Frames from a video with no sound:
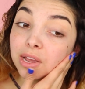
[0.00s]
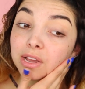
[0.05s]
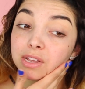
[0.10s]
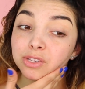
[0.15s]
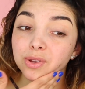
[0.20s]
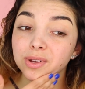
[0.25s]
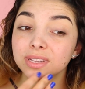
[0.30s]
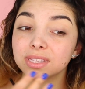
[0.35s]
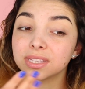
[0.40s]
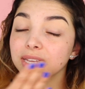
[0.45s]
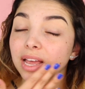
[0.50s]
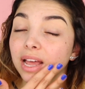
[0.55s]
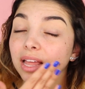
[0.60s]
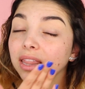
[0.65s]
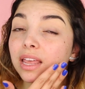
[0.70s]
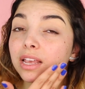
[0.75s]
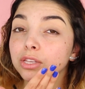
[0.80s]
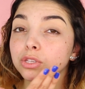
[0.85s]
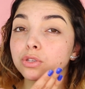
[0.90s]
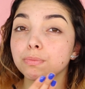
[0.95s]
So it's not
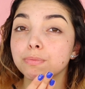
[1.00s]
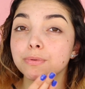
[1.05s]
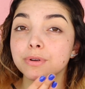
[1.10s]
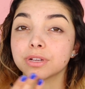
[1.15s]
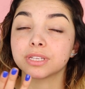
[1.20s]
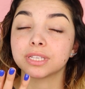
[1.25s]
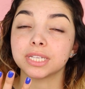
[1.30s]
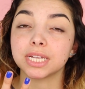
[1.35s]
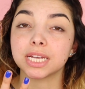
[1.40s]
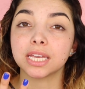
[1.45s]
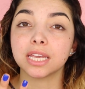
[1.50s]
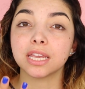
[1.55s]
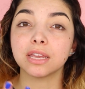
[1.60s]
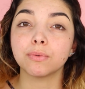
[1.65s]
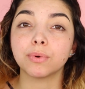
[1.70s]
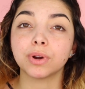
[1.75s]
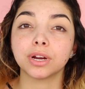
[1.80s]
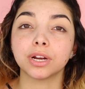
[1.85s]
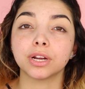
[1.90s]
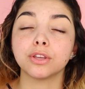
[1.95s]
like super sticky
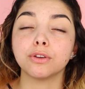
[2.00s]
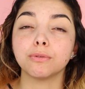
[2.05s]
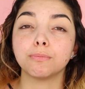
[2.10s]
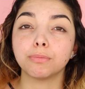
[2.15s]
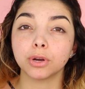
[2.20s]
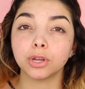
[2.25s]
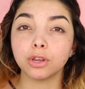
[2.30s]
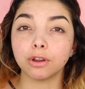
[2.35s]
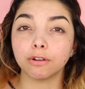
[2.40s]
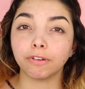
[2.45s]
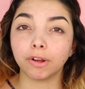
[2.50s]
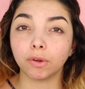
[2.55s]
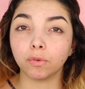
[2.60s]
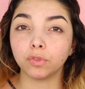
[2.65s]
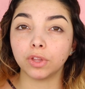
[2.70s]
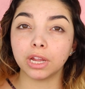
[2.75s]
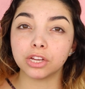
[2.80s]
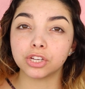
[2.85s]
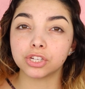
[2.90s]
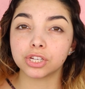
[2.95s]
where you put your
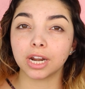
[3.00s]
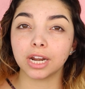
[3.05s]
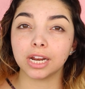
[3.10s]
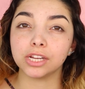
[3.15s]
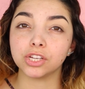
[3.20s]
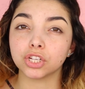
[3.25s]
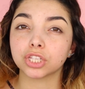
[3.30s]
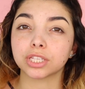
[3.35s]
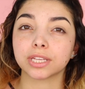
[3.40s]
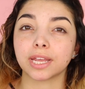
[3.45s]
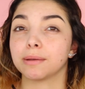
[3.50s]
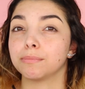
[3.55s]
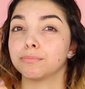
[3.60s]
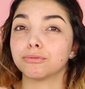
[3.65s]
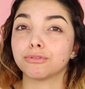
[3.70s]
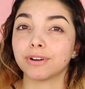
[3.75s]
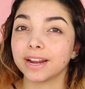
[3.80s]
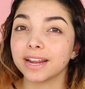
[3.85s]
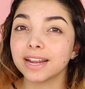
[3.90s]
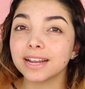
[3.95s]
foundation and it just like
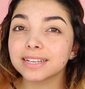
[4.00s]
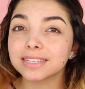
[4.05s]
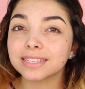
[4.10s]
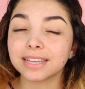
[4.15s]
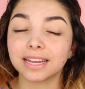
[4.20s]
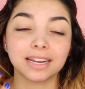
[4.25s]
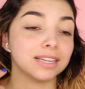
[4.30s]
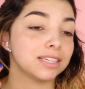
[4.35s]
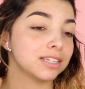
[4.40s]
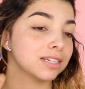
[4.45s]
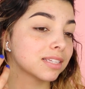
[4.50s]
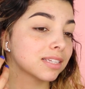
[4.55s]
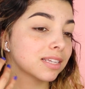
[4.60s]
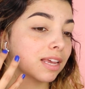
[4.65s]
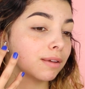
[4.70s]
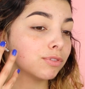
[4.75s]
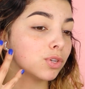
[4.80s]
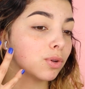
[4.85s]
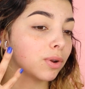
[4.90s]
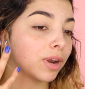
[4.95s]
breaks and it just
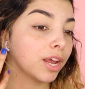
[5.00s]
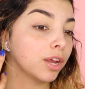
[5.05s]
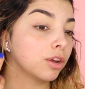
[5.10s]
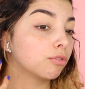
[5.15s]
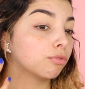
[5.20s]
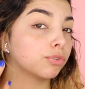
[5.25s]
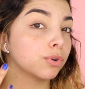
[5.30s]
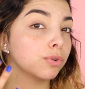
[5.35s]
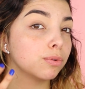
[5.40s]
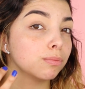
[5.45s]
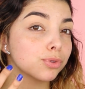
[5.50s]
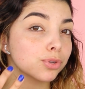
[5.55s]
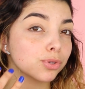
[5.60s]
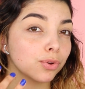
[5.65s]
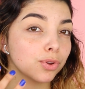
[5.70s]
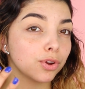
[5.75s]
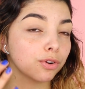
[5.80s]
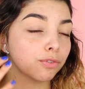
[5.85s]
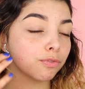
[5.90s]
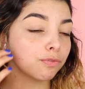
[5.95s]
gives you like grooms
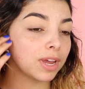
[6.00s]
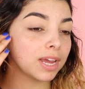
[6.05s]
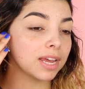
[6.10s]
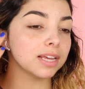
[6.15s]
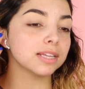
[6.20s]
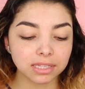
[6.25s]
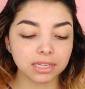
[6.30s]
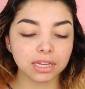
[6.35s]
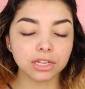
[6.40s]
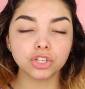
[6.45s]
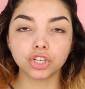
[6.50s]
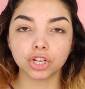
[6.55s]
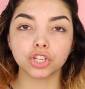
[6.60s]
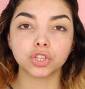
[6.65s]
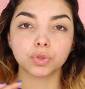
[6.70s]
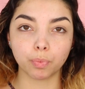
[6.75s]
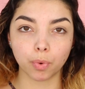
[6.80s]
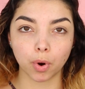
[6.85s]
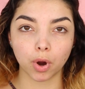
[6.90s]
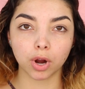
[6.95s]
on your face. It doesn't
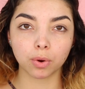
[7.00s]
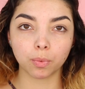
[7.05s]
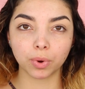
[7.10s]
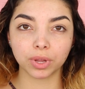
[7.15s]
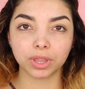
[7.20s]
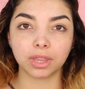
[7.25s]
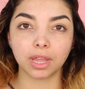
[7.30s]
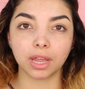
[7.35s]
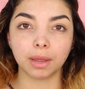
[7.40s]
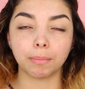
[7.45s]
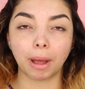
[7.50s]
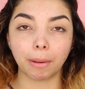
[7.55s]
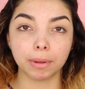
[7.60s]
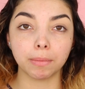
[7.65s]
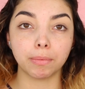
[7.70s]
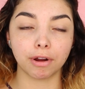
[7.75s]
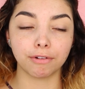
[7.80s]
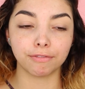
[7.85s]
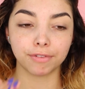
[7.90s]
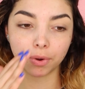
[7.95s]
just work with the Bobbi
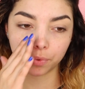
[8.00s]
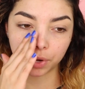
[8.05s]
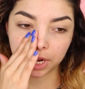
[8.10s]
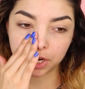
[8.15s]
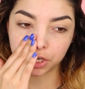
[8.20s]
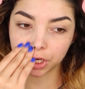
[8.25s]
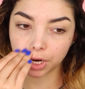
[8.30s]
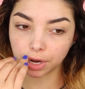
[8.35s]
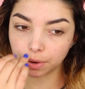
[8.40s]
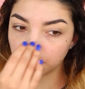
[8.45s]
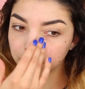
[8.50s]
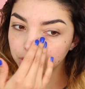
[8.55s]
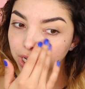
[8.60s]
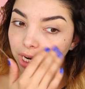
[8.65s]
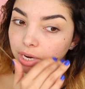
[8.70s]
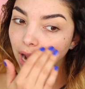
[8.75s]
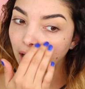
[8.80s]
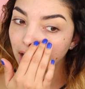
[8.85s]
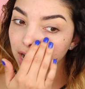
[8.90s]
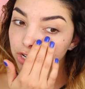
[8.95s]
Brown foundation, which
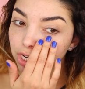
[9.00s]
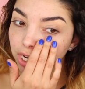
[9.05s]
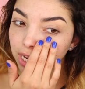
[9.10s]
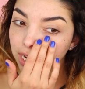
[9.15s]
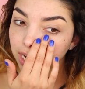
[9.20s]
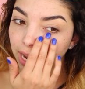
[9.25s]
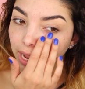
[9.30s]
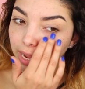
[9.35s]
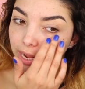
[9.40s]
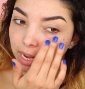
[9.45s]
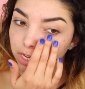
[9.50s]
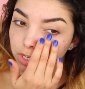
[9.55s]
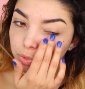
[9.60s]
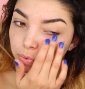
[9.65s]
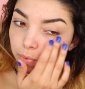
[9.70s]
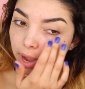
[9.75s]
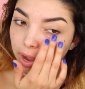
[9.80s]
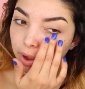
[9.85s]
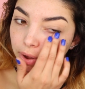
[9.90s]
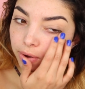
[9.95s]
I actually like as
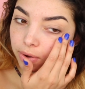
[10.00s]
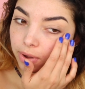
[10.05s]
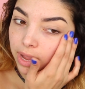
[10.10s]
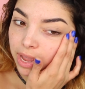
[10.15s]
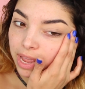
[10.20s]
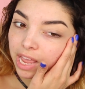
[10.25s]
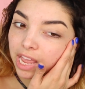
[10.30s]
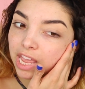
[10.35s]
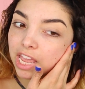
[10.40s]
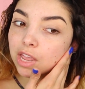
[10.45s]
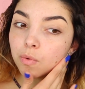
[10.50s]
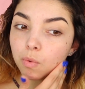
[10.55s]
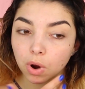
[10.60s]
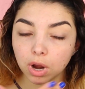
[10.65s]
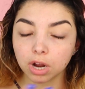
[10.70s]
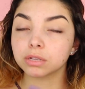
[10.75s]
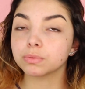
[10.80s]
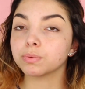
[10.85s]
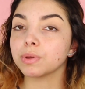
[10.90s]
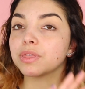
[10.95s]
well. It
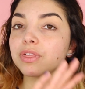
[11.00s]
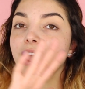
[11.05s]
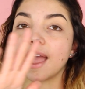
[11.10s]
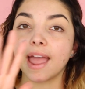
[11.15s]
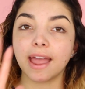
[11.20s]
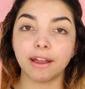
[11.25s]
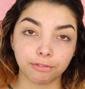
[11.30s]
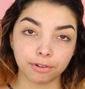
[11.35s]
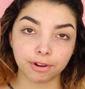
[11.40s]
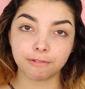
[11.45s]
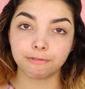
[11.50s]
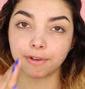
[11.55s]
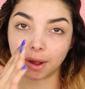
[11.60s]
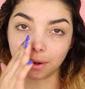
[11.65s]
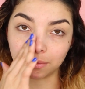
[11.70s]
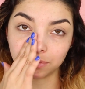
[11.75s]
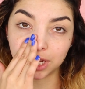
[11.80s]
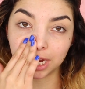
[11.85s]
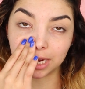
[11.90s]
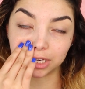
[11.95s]
works with every
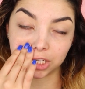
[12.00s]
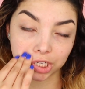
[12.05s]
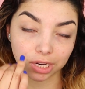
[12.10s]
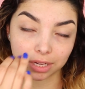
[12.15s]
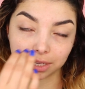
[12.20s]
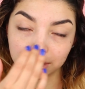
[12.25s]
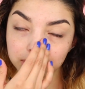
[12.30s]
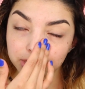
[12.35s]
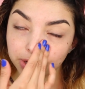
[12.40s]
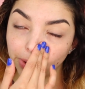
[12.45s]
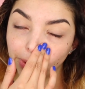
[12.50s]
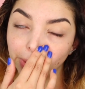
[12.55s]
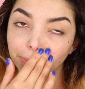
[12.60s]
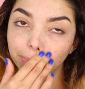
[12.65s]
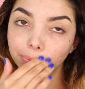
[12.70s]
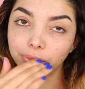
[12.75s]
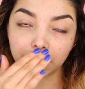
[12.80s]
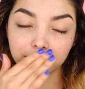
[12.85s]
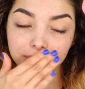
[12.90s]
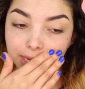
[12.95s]
foundation,
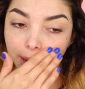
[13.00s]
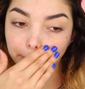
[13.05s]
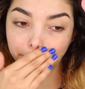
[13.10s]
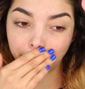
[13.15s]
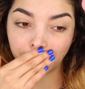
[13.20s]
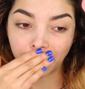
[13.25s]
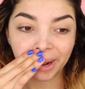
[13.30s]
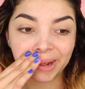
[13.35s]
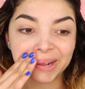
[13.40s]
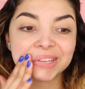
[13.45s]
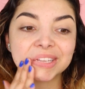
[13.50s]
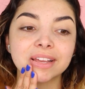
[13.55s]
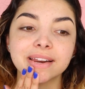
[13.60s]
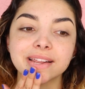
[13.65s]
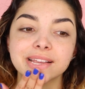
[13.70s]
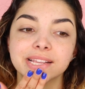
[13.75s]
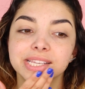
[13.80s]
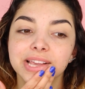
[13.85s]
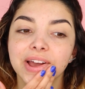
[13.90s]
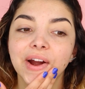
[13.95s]
so that's a plus. And
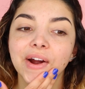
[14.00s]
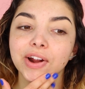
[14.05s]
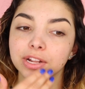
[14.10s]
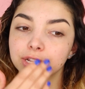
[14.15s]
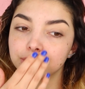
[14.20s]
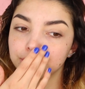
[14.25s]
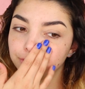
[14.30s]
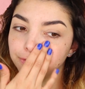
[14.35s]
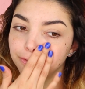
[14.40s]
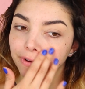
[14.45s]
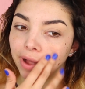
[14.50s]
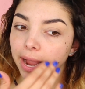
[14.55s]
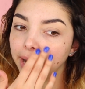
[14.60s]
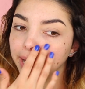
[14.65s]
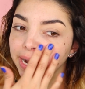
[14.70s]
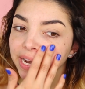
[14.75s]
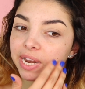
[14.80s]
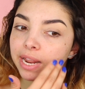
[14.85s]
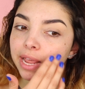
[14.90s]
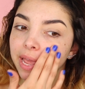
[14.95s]
it's hard to
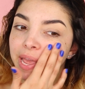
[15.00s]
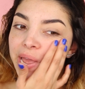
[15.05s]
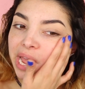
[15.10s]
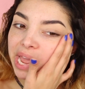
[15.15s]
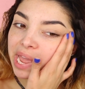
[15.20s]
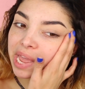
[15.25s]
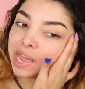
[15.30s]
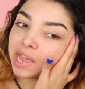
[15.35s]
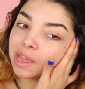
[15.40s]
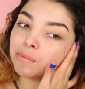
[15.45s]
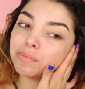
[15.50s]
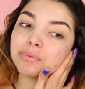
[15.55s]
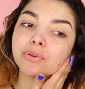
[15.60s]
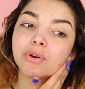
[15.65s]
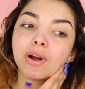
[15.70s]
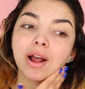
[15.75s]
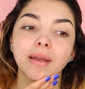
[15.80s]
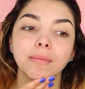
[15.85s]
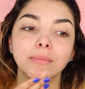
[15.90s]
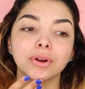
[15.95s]
find a
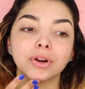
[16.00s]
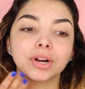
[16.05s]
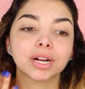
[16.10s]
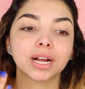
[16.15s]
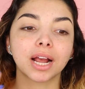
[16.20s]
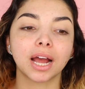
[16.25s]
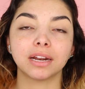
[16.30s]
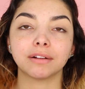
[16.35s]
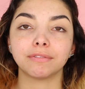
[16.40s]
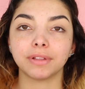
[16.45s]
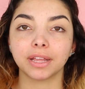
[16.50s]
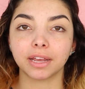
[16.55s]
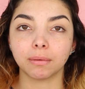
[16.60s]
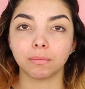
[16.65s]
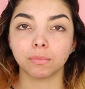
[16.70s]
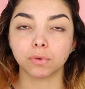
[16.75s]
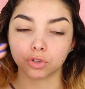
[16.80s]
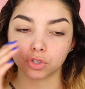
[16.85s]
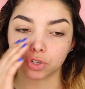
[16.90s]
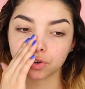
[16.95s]
primer, kind of like a
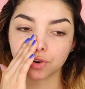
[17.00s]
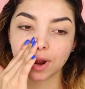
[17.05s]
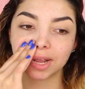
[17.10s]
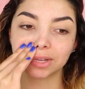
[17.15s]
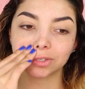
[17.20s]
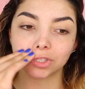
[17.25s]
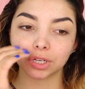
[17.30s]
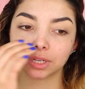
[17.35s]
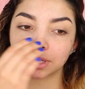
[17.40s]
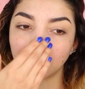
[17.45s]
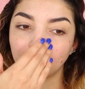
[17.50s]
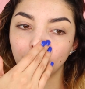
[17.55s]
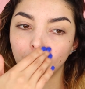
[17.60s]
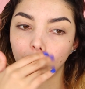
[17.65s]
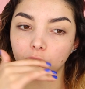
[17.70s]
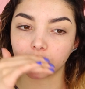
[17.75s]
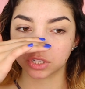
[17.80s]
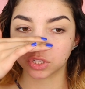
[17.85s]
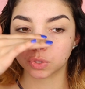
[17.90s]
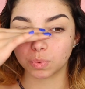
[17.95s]
moisturizer, that
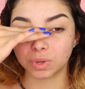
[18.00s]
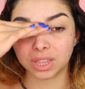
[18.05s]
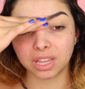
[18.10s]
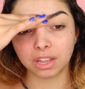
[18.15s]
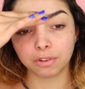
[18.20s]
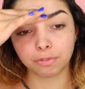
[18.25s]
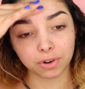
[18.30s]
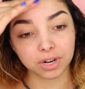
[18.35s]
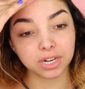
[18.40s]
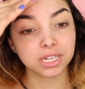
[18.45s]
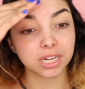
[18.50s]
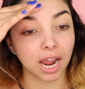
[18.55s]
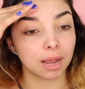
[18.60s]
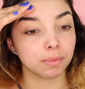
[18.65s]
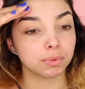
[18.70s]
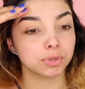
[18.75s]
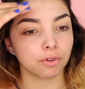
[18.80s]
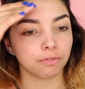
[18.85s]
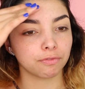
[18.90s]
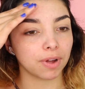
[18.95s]
works with different
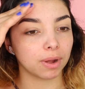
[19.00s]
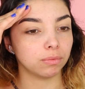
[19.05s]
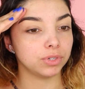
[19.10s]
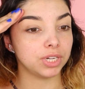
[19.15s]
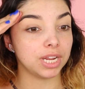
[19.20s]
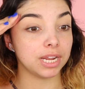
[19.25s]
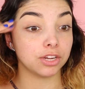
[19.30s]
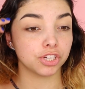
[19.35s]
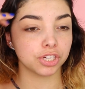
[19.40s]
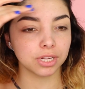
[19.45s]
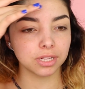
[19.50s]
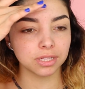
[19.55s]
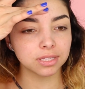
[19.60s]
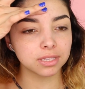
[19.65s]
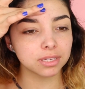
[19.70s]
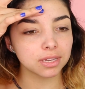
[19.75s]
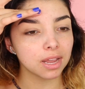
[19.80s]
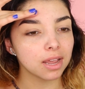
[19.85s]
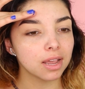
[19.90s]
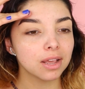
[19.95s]
types of
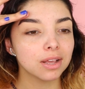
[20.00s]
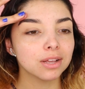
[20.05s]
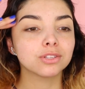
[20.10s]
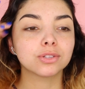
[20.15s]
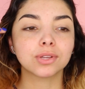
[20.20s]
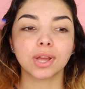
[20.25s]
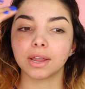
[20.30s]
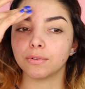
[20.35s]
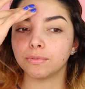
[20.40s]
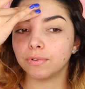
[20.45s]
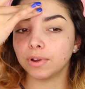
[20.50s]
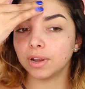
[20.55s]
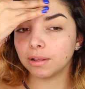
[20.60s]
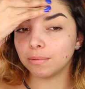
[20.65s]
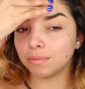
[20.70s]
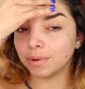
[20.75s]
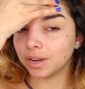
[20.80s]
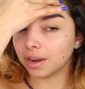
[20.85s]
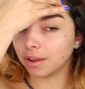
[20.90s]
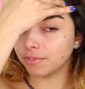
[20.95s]
foundations. So I've really
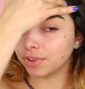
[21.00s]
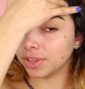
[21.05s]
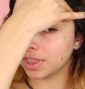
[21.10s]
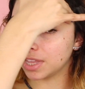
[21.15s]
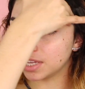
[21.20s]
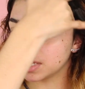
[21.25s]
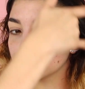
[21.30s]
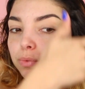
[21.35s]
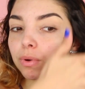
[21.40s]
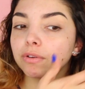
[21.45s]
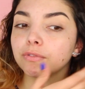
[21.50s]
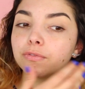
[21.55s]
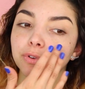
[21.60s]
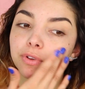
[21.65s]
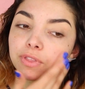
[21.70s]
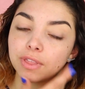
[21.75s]
been loving this one for